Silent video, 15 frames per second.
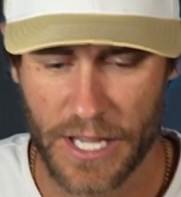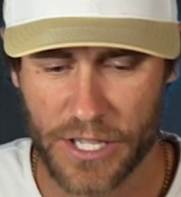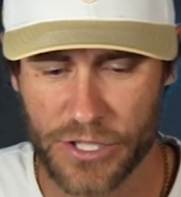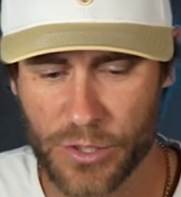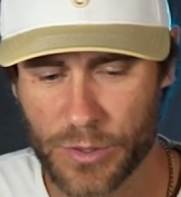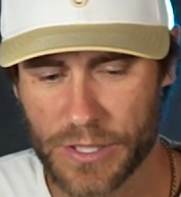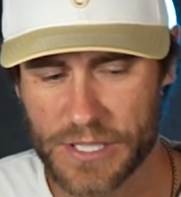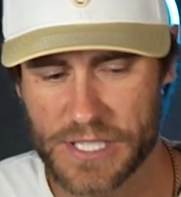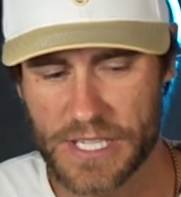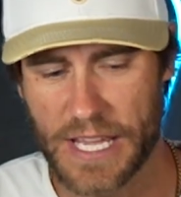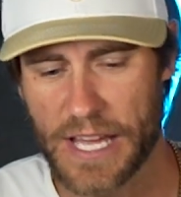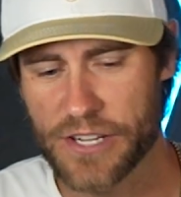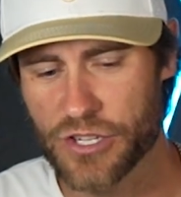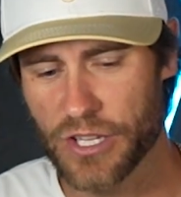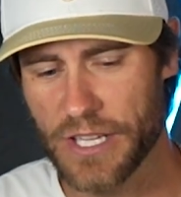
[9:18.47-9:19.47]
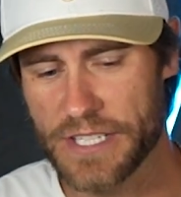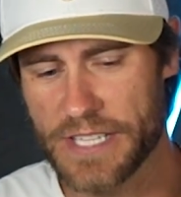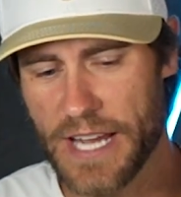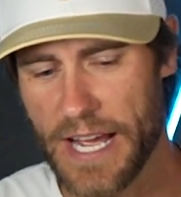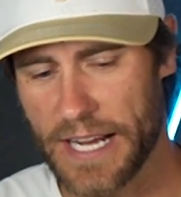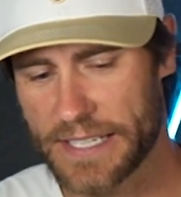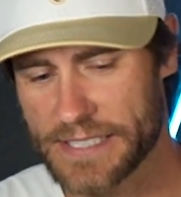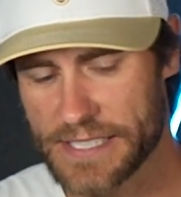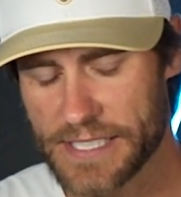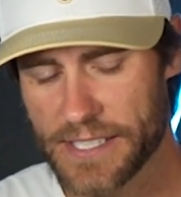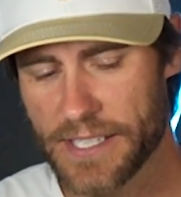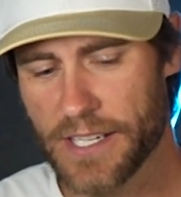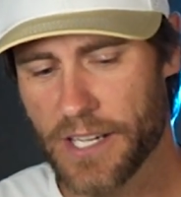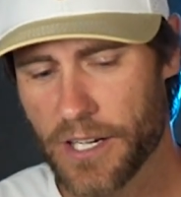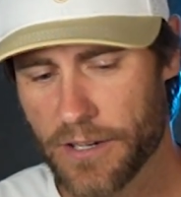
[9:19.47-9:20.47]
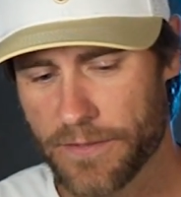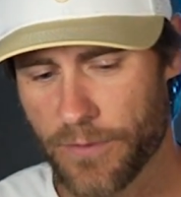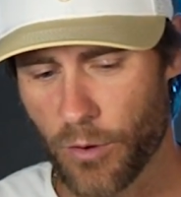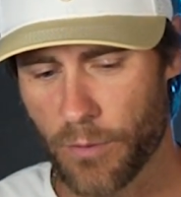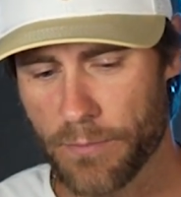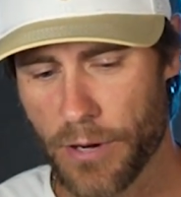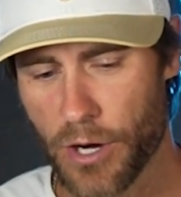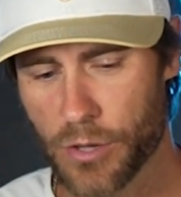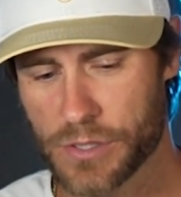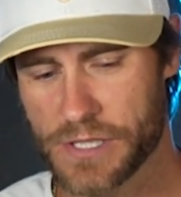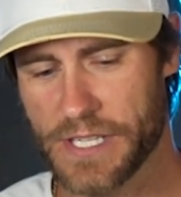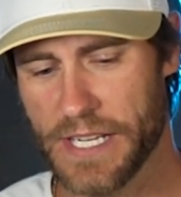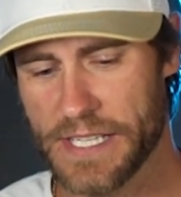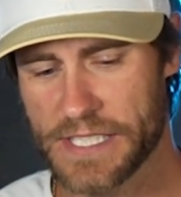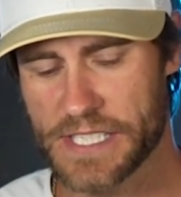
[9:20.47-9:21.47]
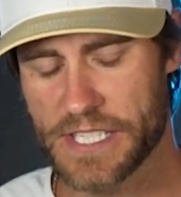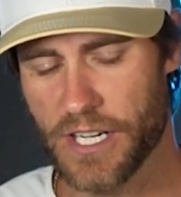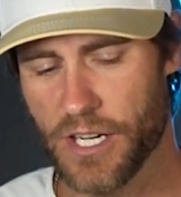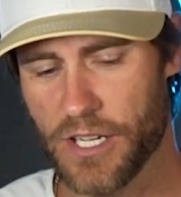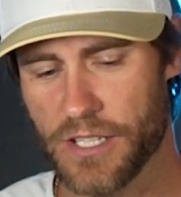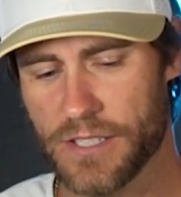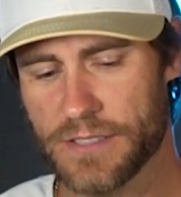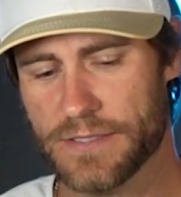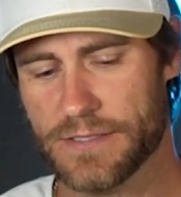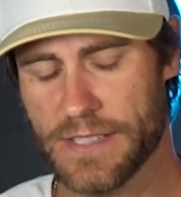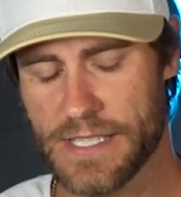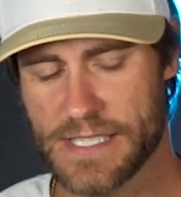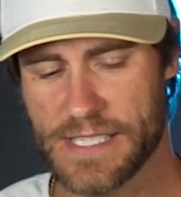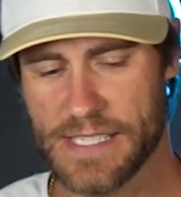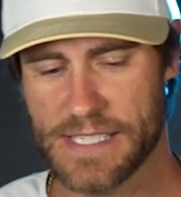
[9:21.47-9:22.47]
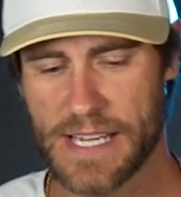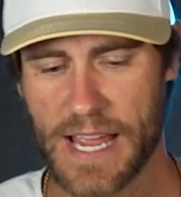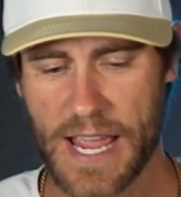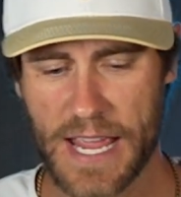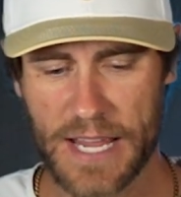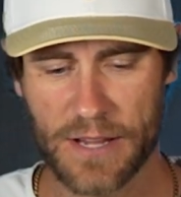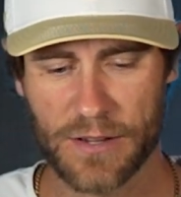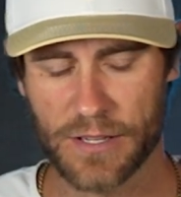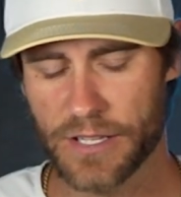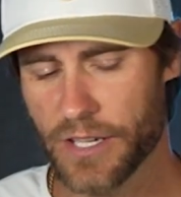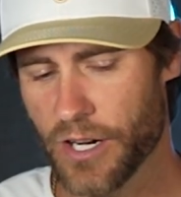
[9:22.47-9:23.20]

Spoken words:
You could schedule a text for post install that says, hey,